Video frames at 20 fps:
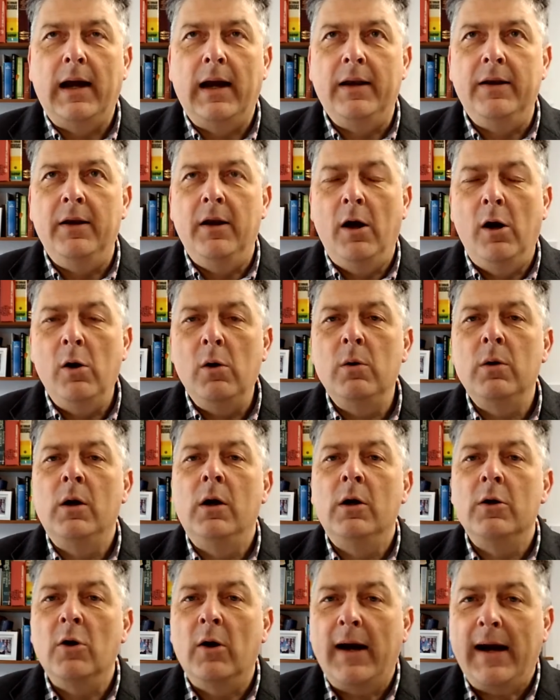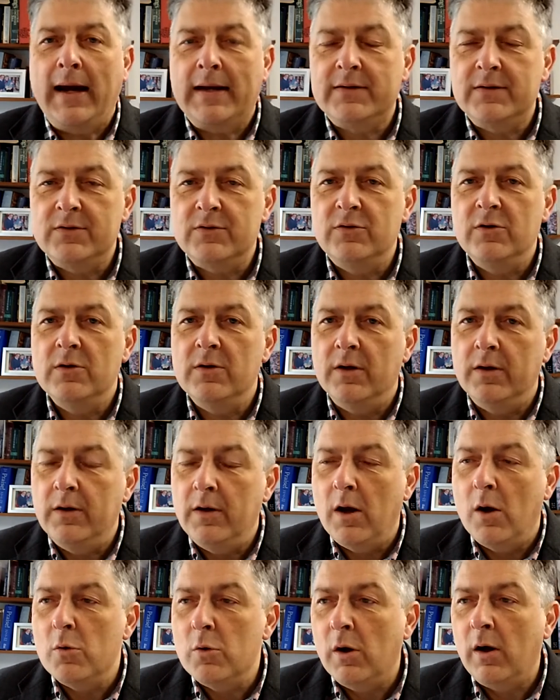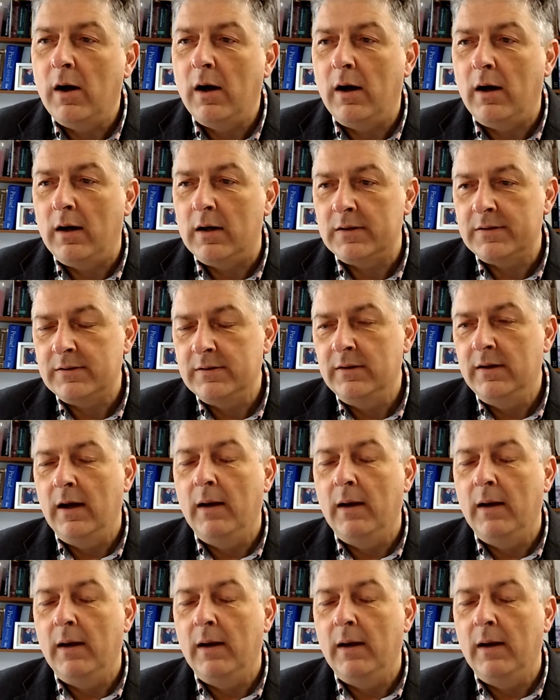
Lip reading: and know your attitude and know your heart